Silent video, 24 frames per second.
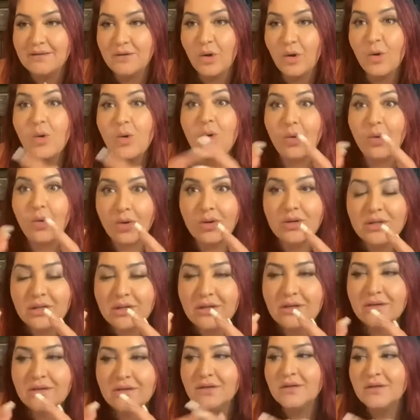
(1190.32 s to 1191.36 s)
goal
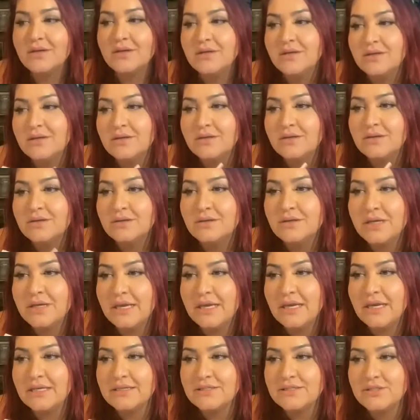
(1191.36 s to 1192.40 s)

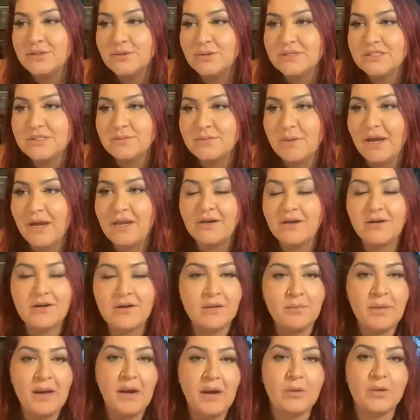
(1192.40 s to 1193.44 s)
is to inspire and
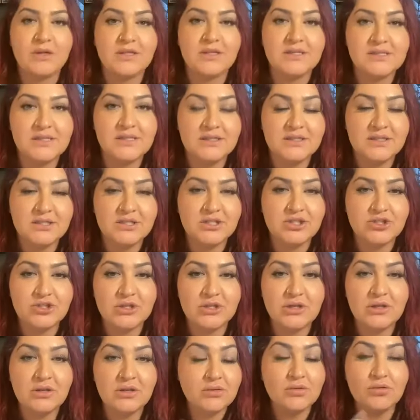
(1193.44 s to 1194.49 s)
empower this
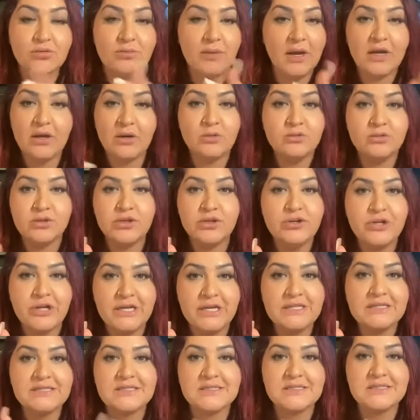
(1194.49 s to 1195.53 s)
industry through my own
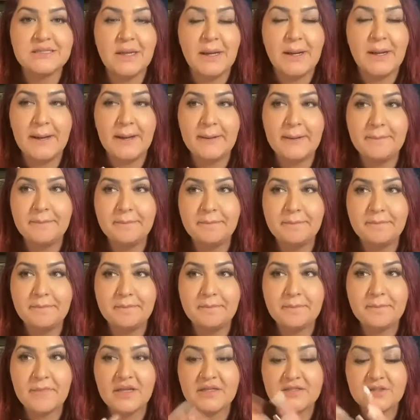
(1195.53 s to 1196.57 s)
learnings.
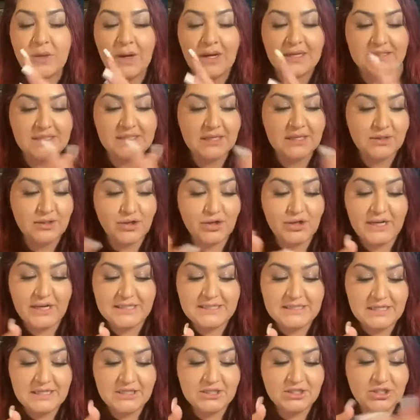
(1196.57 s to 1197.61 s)
So as I learn, I
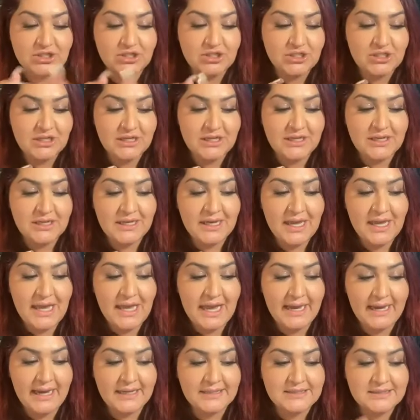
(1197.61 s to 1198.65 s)
teach.
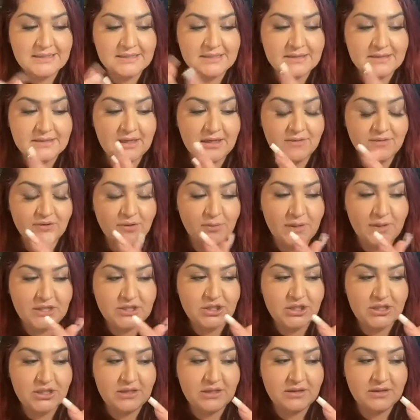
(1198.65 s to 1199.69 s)
As
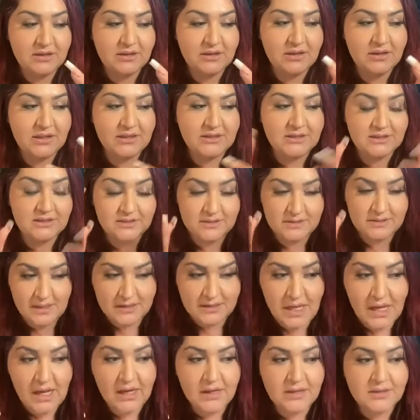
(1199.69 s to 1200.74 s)
information is
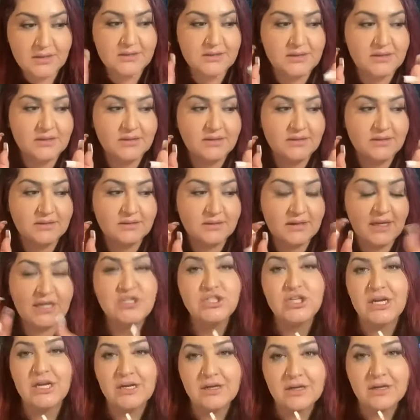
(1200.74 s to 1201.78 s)
unlocked, I
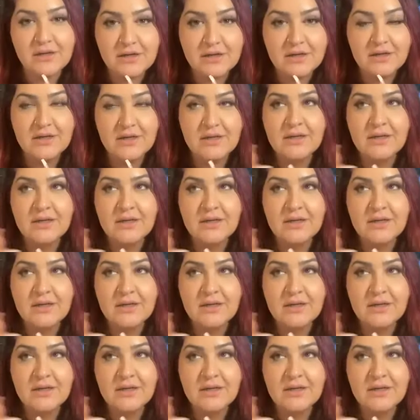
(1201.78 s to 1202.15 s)
share.